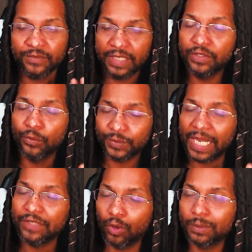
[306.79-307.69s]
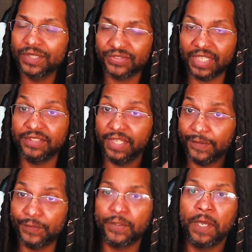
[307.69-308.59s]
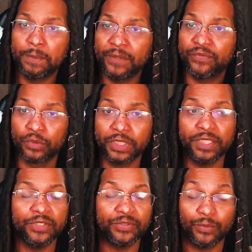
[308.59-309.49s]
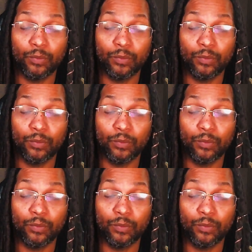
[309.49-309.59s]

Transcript: they knew they normally say death come in threes.